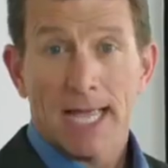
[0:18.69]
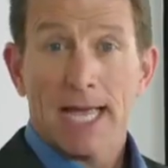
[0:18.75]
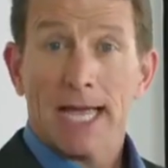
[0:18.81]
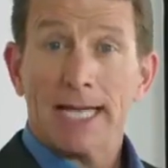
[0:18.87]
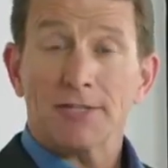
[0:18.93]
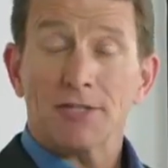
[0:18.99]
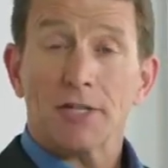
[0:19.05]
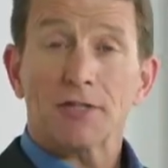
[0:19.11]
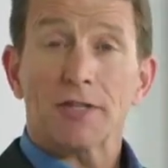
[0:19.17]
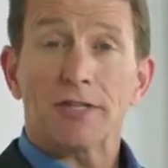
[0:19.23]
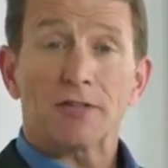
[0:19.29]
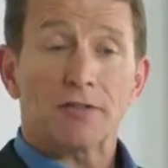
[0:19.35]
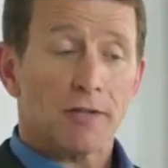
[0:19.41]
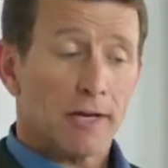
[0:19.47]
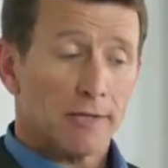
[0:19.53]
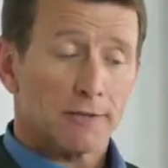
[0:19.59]
HSE
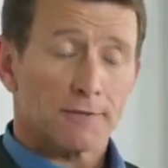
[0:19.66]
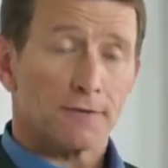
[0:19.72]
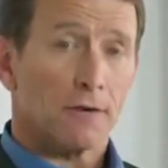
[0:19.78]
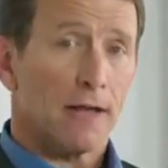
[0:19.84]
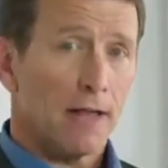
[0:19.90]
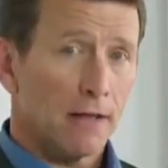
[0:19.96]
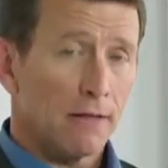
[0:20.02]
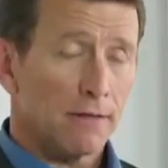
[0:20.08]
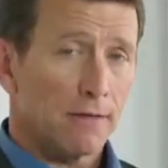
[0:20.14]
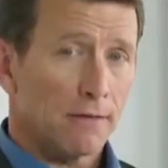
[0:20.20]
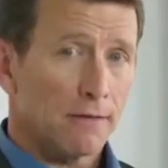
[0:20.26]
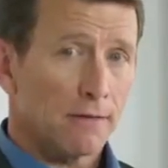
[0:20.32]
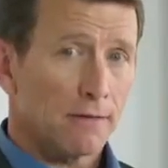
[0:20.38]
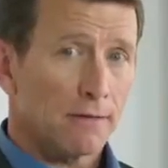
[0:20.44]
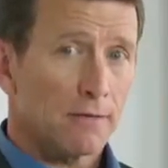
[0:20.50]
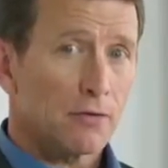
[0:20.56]
stands for health,
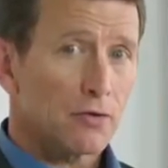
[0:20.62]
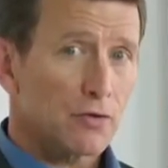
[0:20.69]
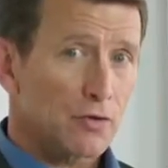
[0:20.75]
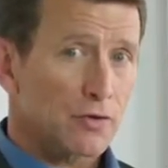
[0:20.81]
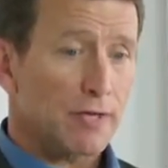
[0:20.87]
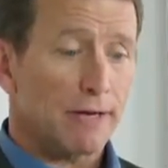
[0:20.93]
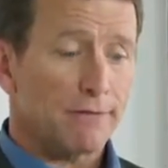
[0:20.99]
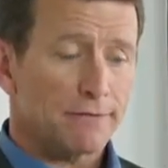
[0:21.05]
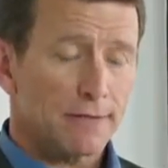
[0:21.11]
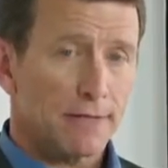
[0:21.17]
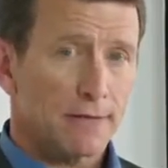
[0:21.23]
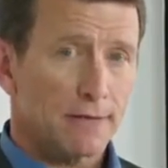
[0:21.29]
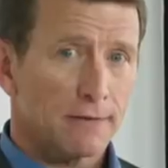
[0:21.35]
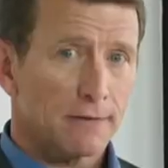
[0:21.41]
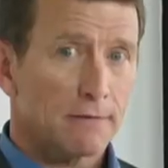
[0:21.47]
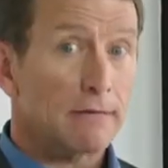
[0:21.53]

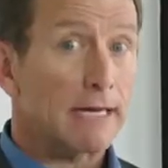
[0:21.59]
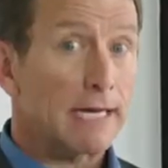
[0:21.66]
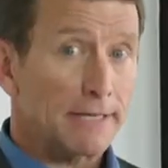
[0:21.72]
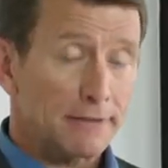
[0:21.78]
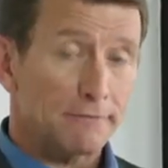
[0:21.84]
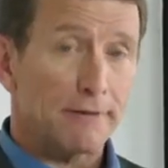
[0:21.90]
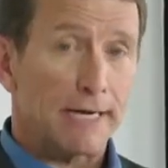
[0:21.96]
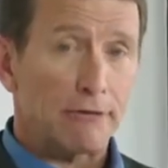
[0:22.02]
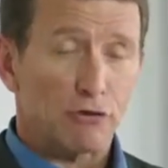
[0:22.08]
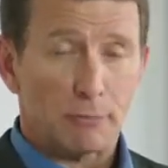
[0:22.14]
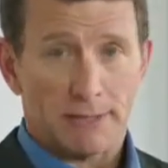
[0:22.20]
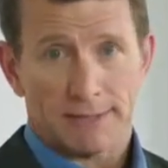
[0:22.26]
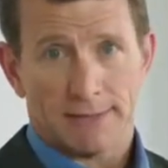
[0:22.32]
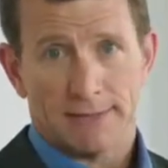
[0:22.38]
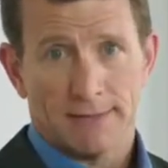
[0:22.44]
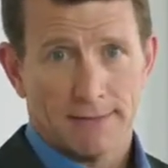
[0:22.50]
safety, and
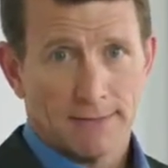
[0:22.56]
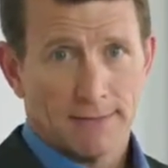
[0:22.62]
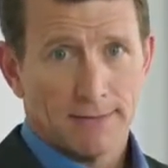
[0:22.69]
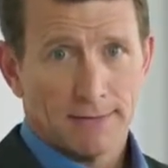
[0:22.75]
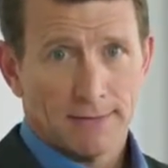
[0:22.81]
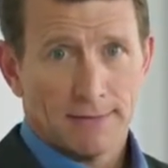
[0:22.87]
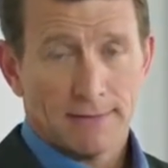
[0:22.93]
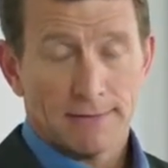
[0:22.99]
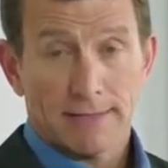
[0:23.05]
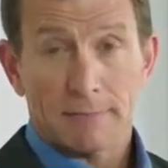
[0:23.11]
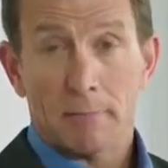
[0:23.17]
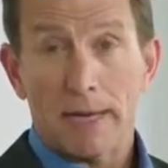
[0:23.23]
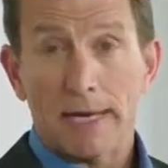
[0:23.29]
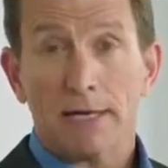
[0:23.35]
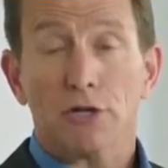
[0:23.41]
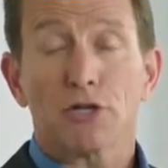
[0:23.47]
environment. And
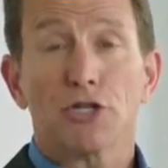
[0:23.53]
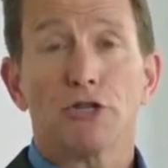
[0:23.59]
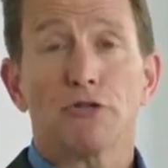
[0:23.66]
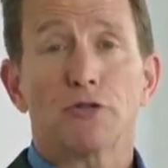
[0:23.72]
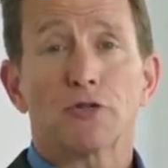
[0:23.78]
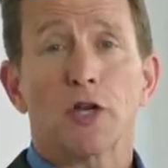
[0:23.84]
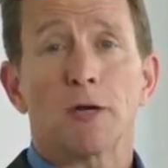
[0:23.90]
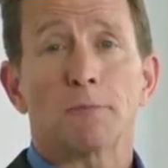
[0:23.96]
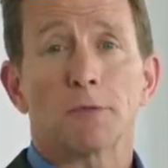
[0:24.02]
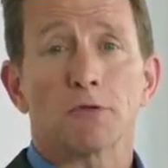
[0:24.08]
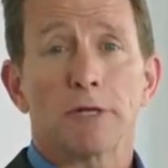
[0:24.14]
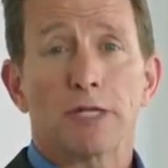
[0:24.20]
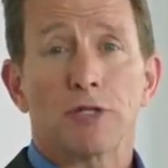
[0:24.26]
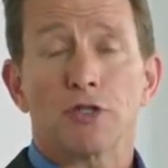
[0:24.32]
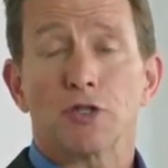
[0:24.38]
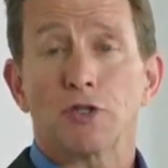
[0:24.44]
at Baker Hughes
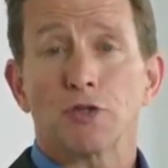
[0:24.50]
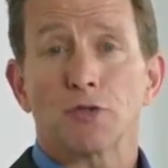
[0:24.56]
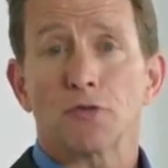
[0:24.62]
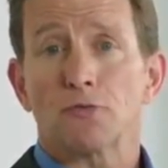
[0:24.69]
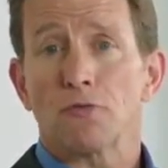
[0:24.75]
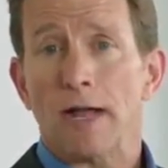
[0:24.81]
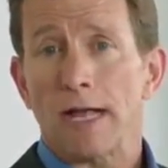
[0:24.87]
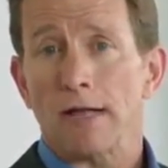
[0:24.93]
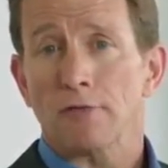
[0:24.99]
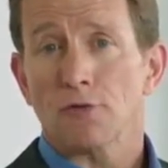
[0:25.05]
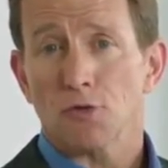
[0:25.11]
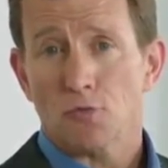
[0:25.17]
operations around the